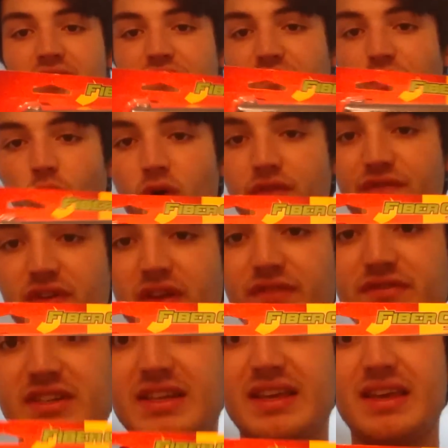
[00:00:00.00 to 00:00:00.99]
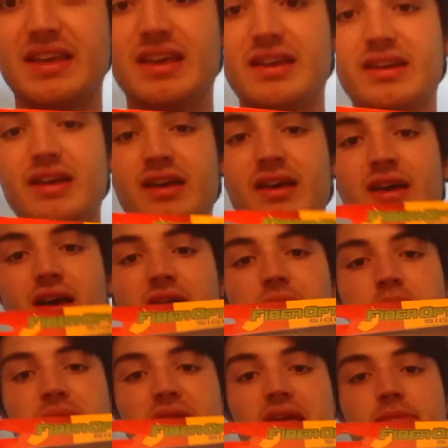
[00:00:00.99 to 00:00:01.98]
415
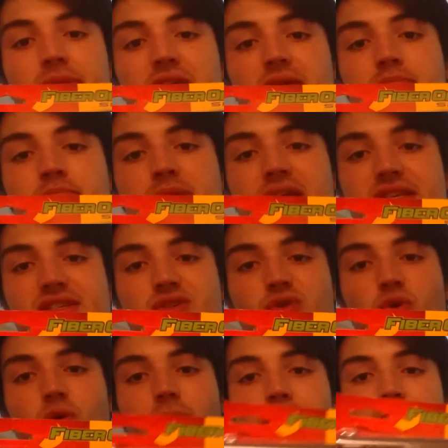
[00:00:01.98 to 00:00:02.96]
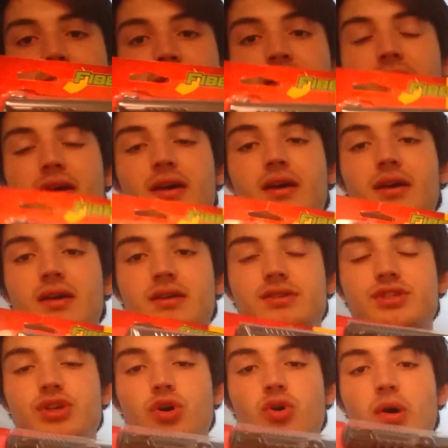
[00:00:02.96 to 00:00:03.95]
BB pistol.
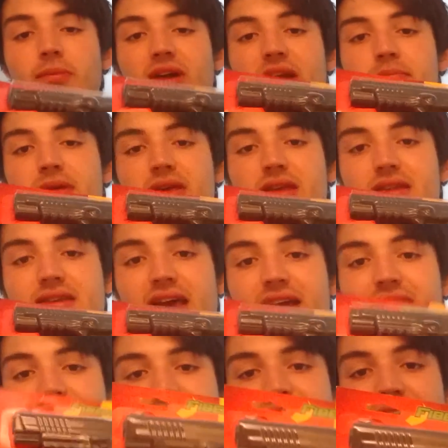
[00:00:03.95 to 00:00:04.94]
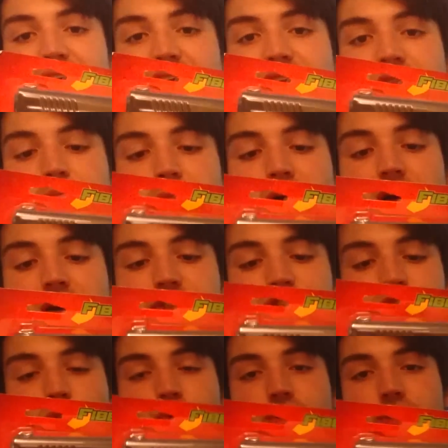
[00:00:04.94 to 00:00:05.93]
So I'm going to be taking this thing out of the box,
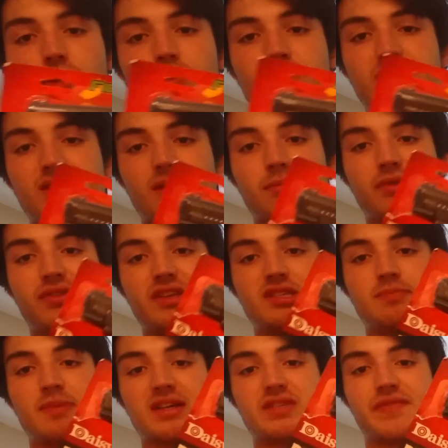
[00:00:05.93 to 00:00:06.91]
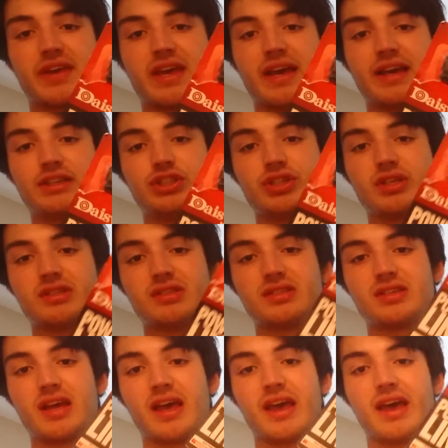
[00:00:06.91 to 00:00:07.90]
showing you some of the
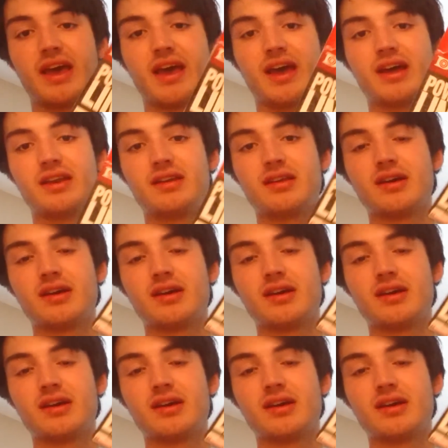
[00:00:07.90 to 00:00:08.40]
specifications and